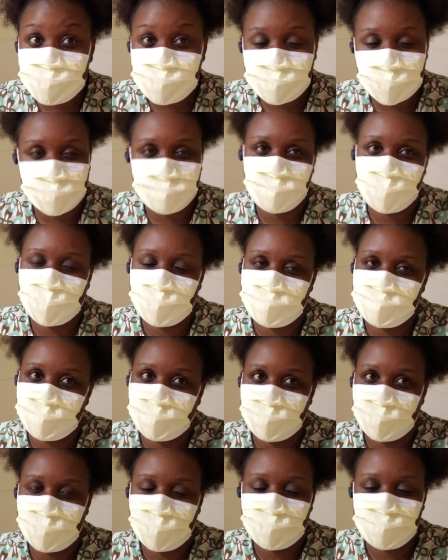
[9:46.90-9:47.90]
is not my
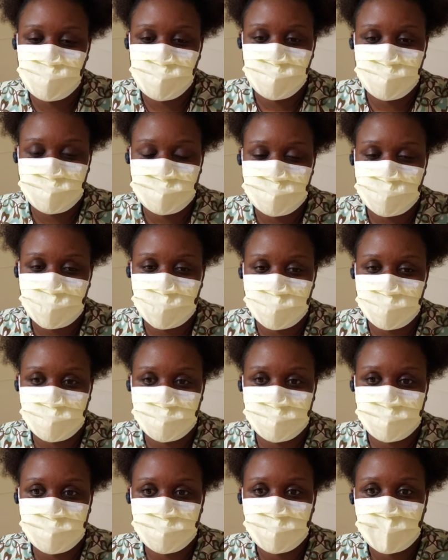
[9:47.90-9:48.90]
day. I don't
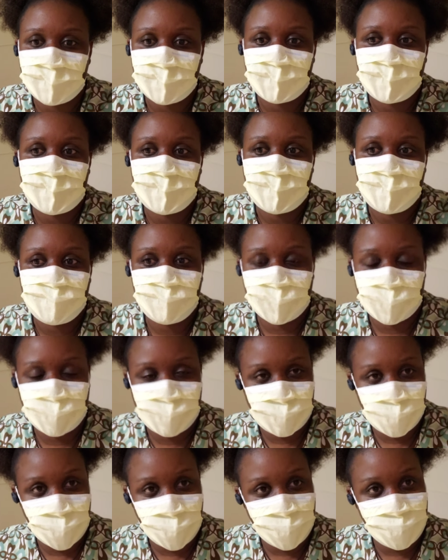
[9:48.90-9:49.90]
have
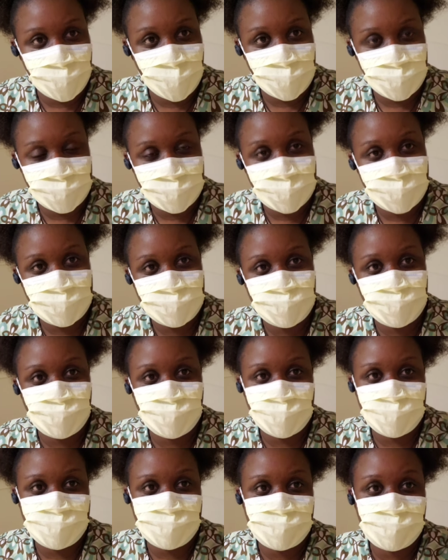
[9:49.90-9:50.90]
mature follicles
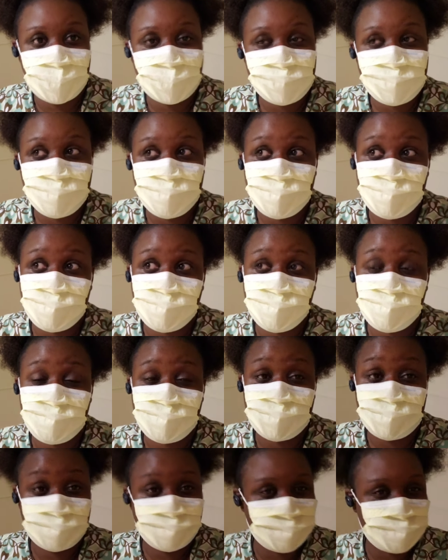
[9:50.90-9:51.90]
just yet, so
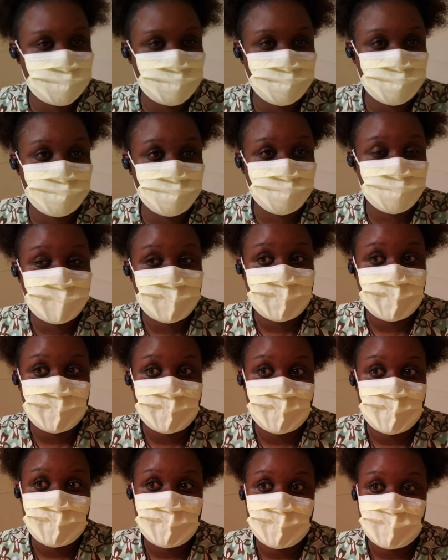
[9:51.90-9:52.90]
instead of
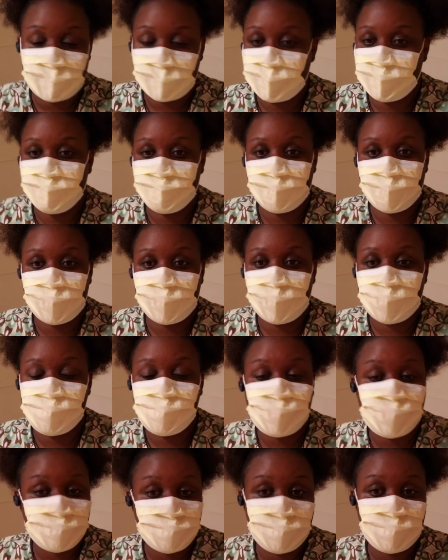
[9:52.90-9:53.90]
even
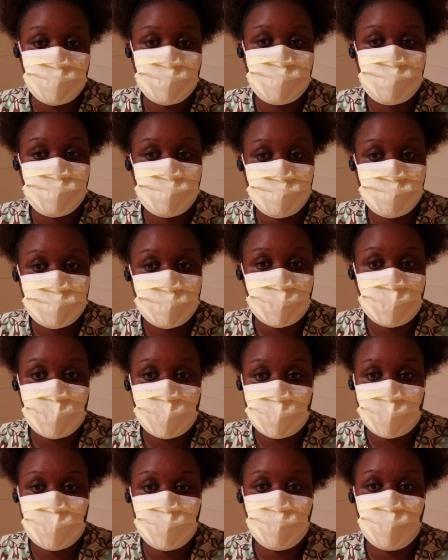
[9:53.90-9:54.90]
considering to do the
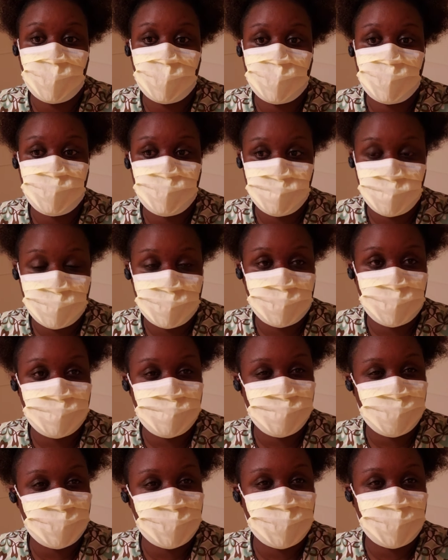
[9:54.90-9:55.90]
I U I or doing the
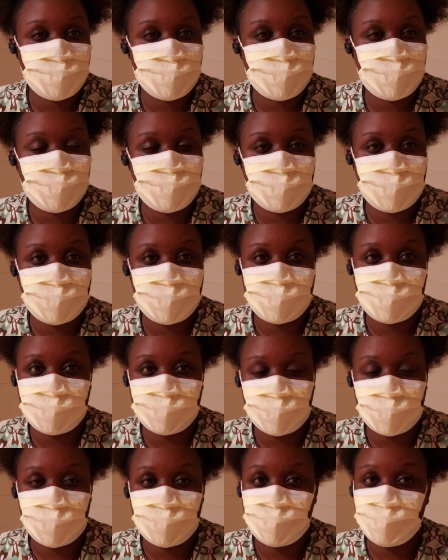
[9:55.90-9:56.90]
trigger between
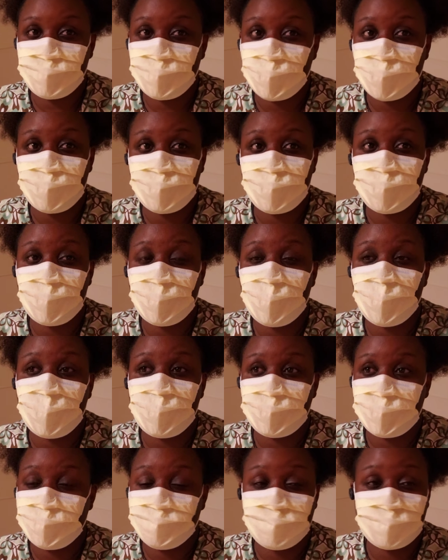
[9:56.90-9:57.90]
today, tomorrow,
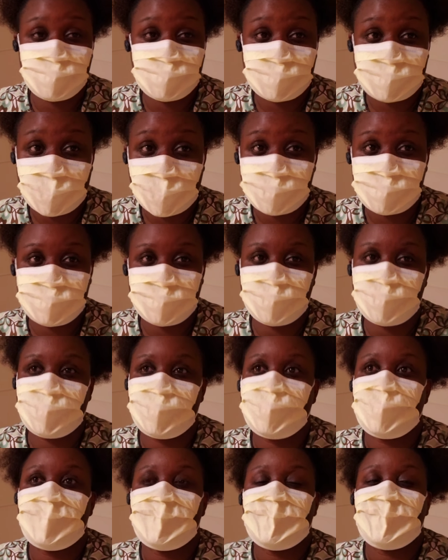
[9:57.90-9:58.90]
or even
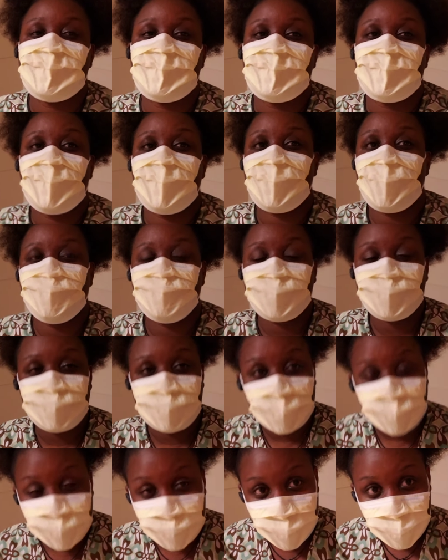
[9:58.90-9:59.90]
Saturday, I have
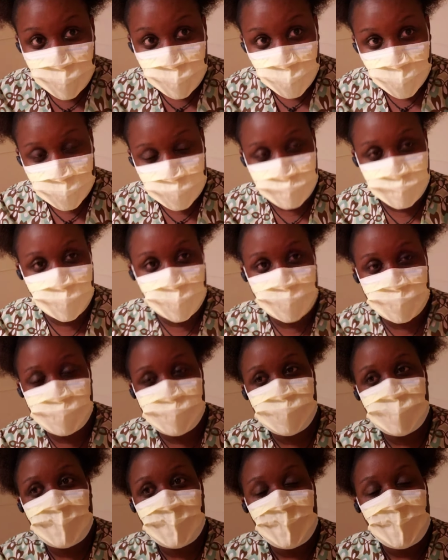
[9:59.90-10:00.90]
another appointment
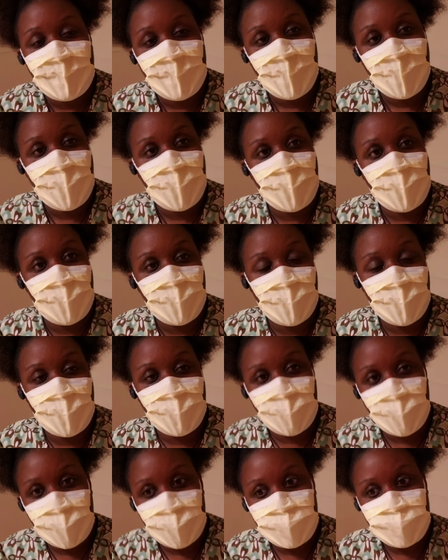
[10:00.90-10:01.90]

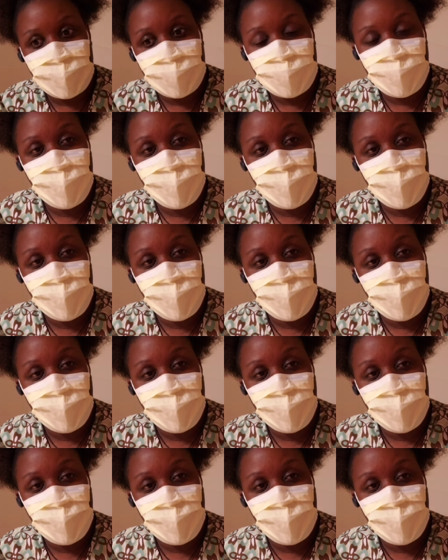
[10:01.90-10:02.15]
on